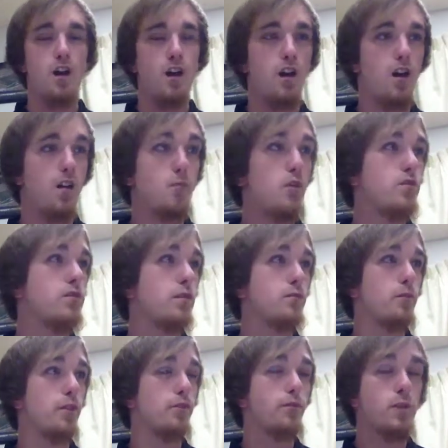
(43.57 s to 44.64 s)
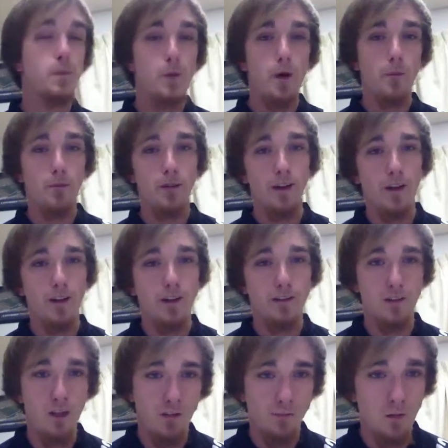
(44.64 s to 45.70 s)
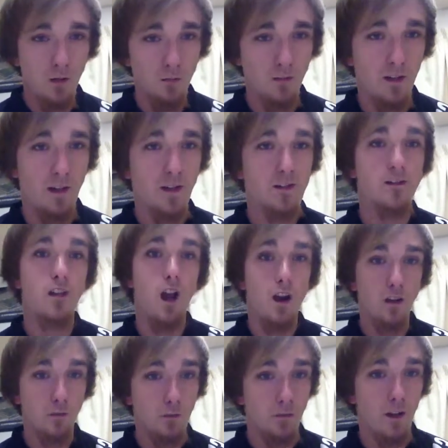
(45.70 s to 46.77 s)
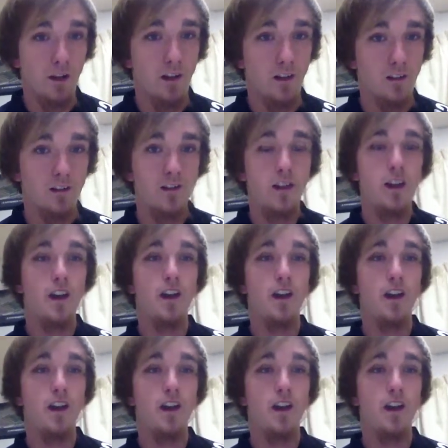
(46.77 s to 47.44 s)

or most of them, are football players, softball players, soccer players,